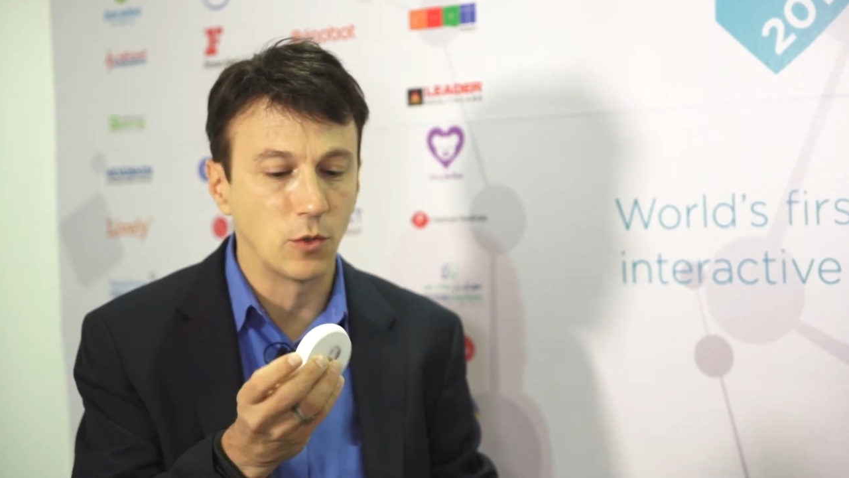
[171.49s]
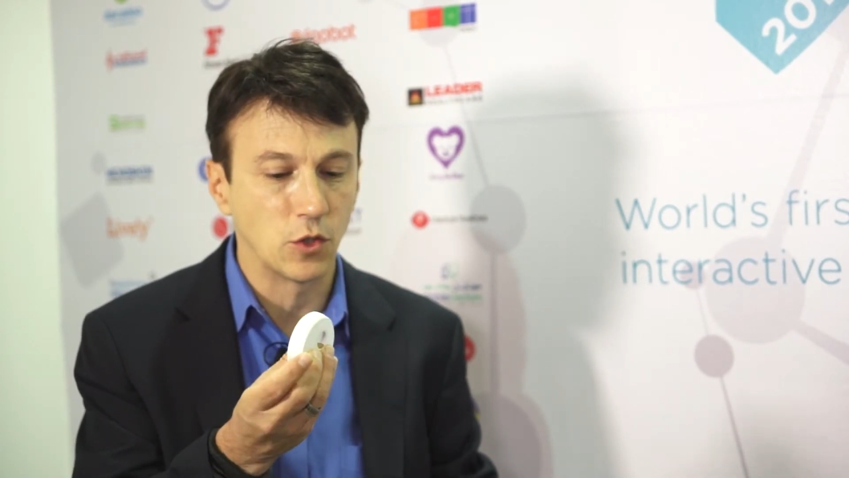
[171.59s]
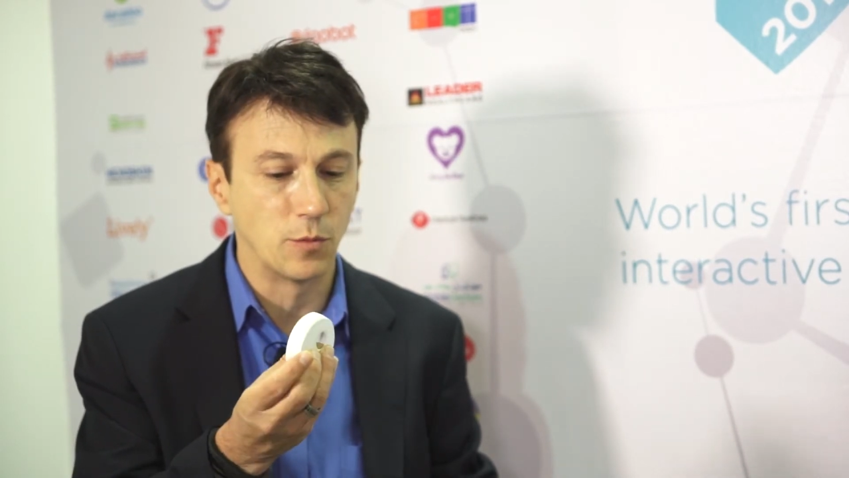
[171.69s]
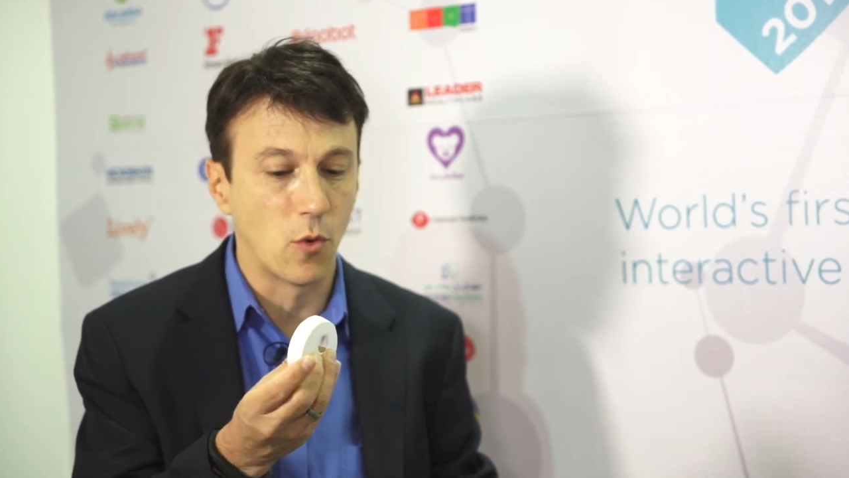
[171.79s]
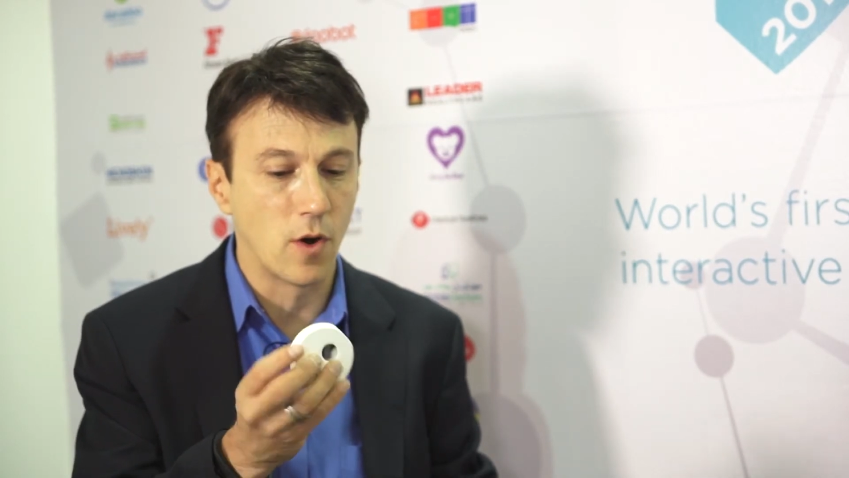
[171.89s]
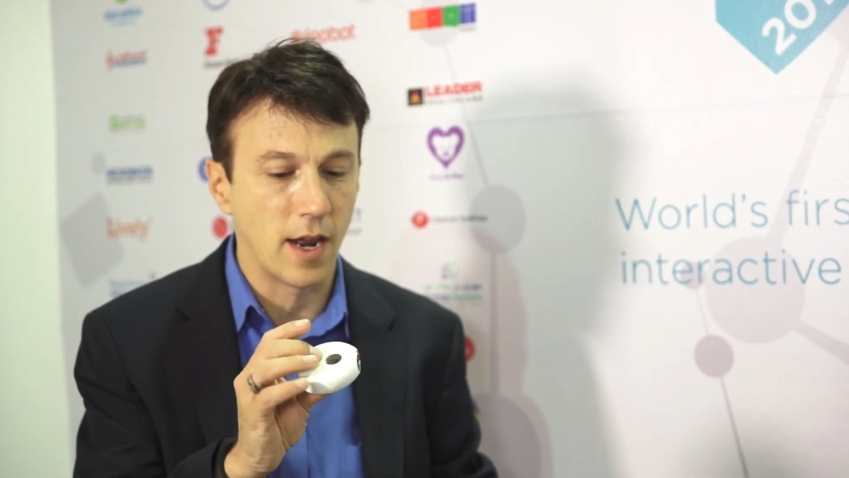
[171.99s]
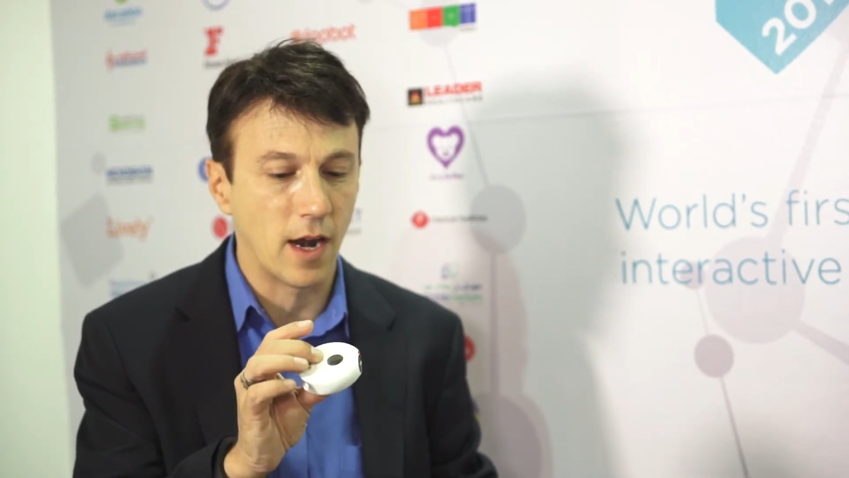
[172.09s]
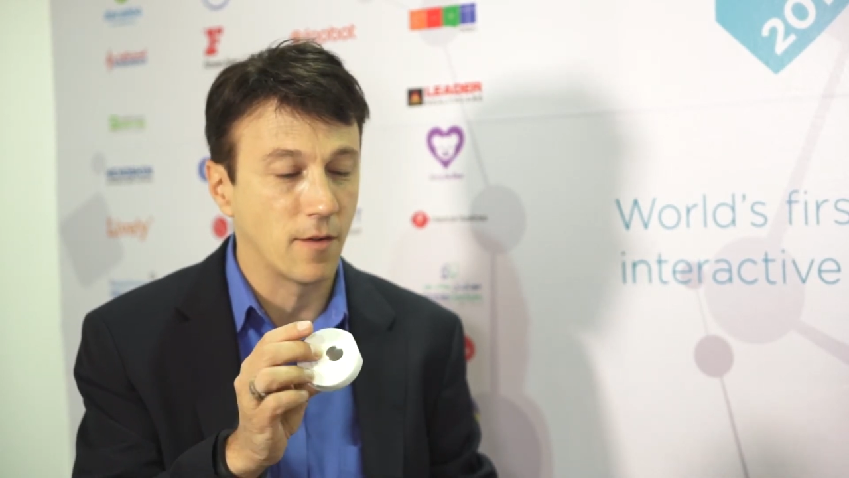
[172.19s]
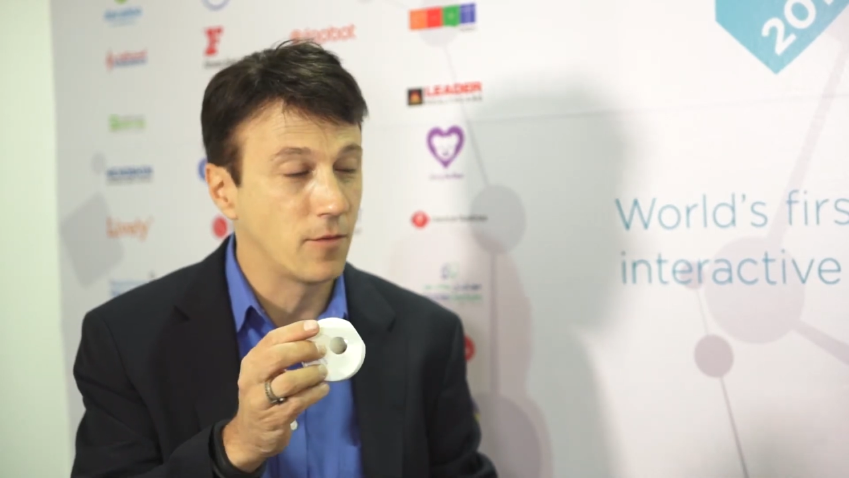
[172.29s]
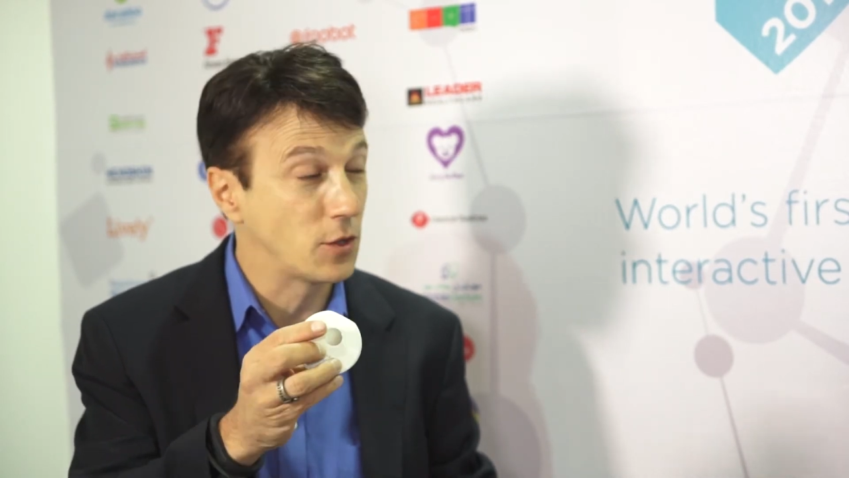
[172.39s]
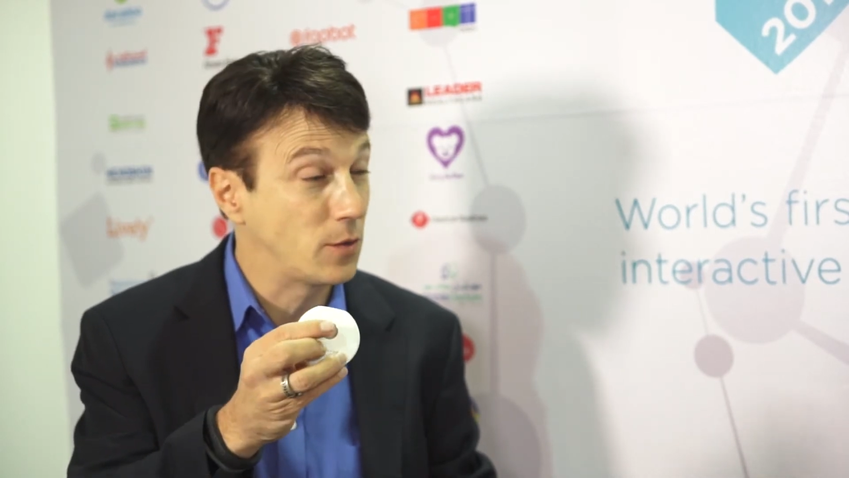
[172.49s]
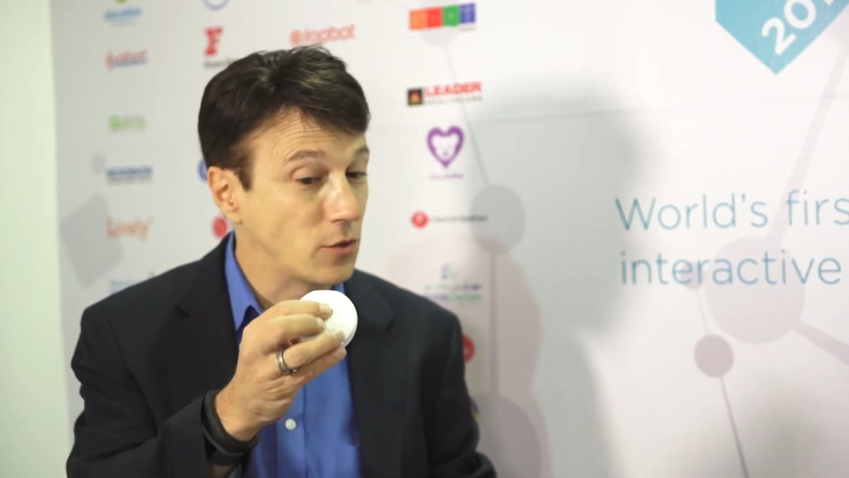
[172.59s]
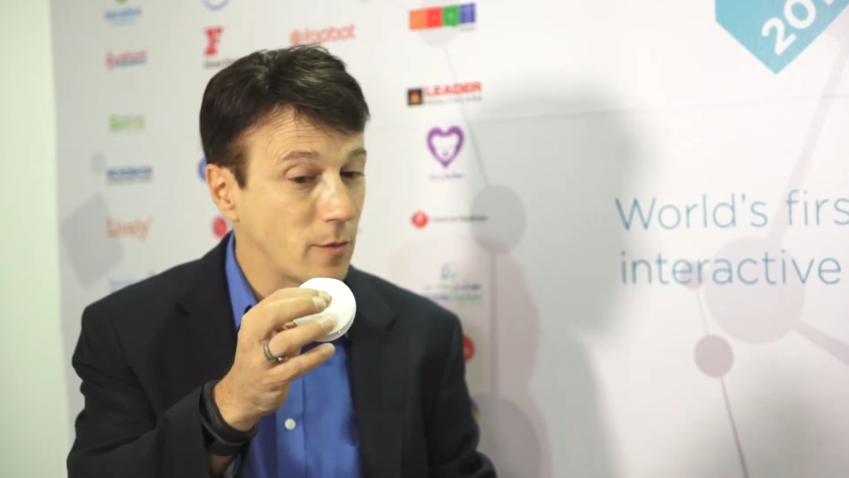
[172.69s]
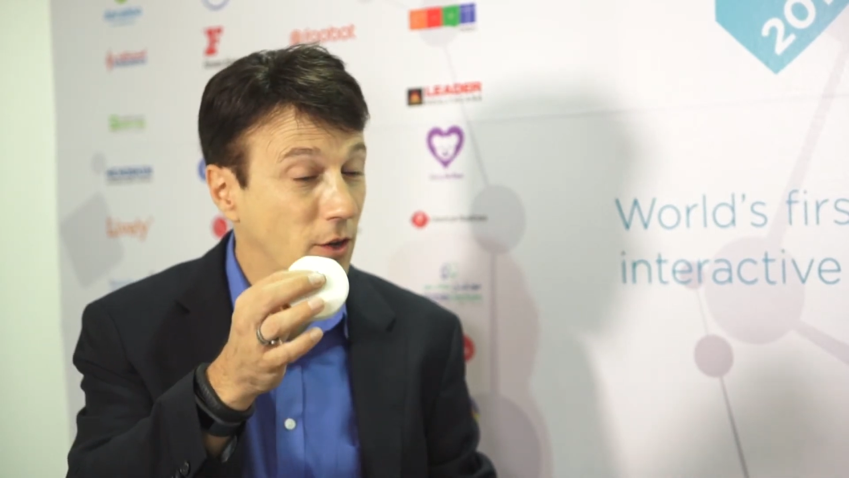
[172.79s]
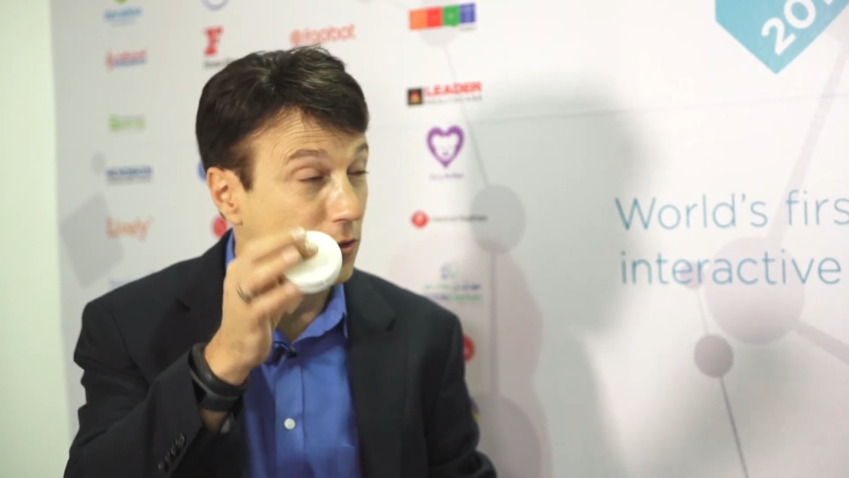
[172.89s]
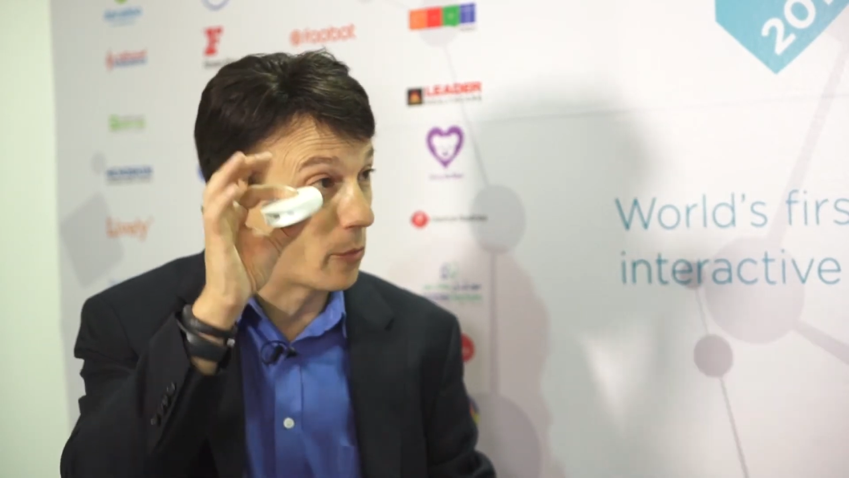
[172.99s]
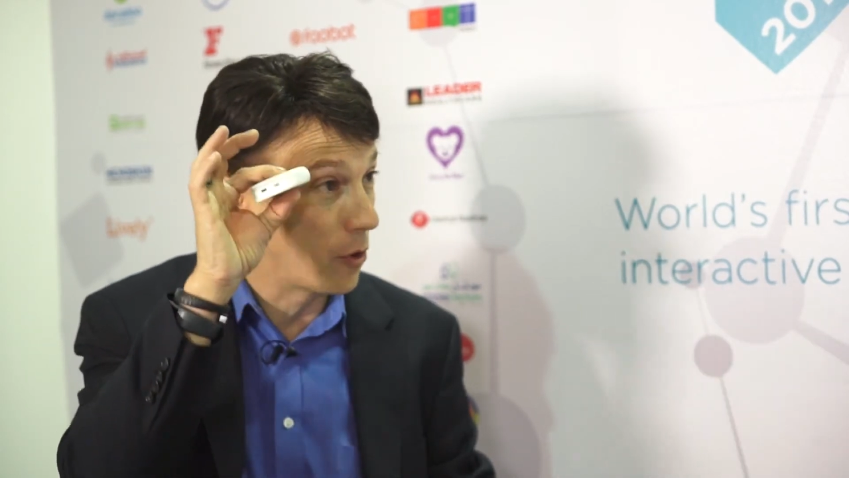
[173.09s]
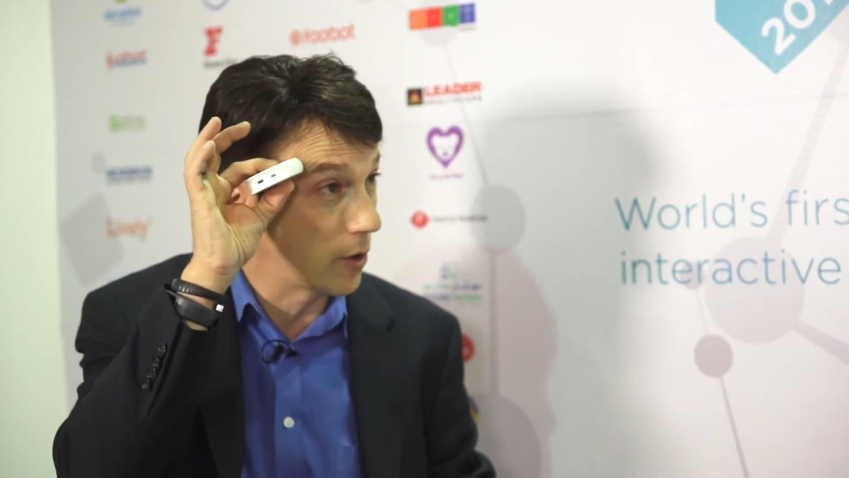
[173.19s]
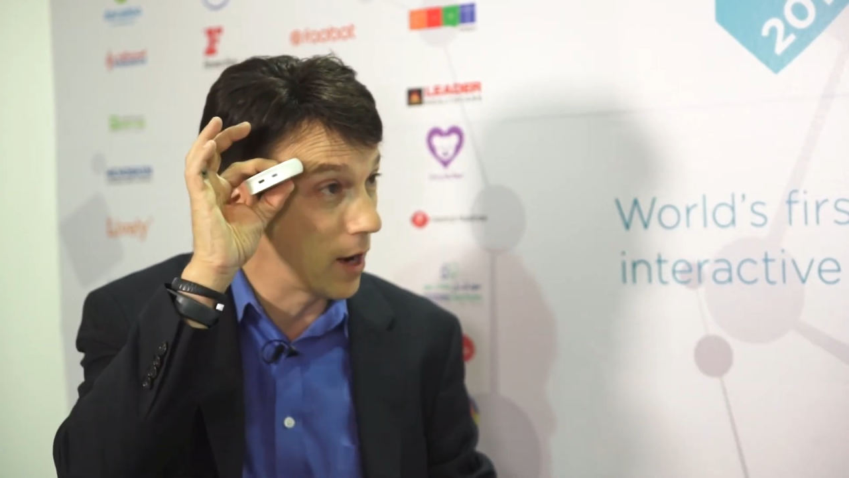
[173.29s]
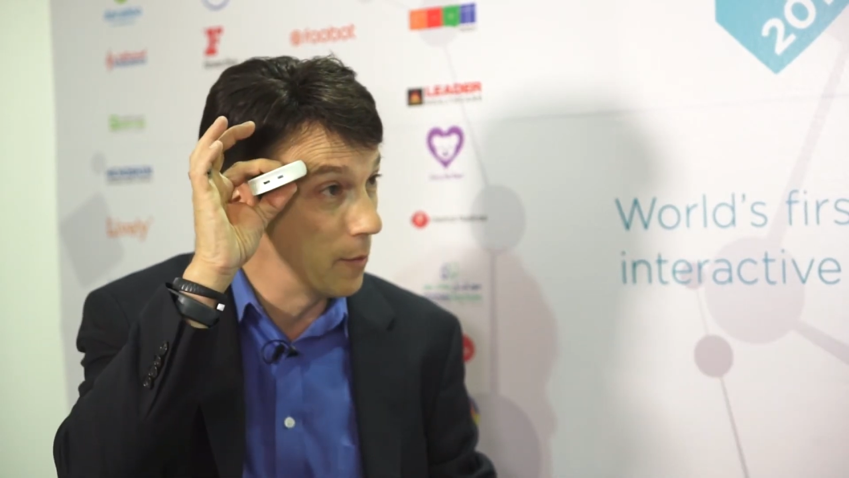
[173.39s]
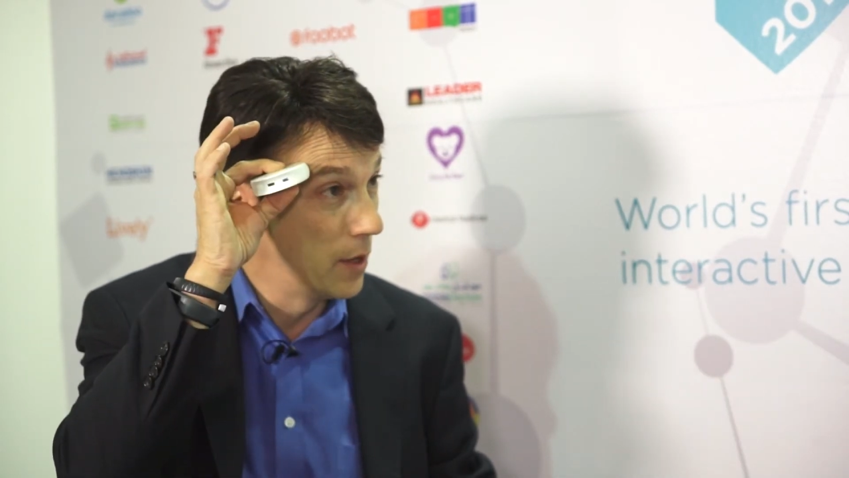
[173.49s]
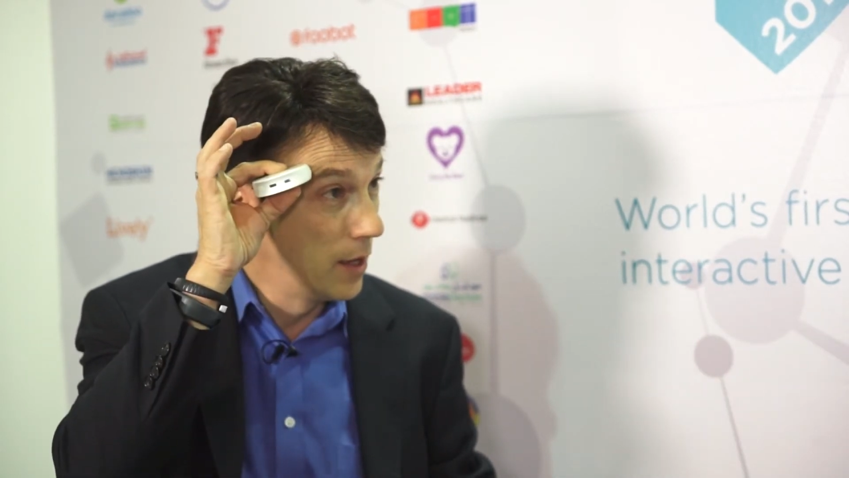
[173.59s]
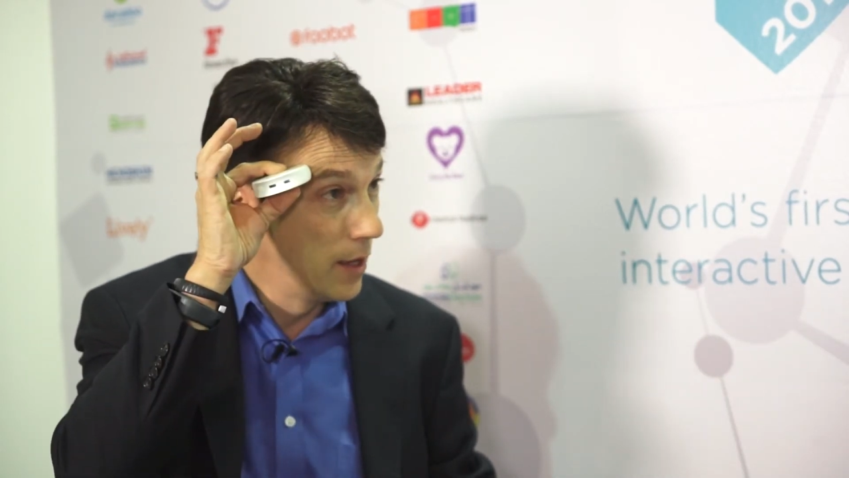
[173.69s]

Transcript: which was born at our first Future Medicine program,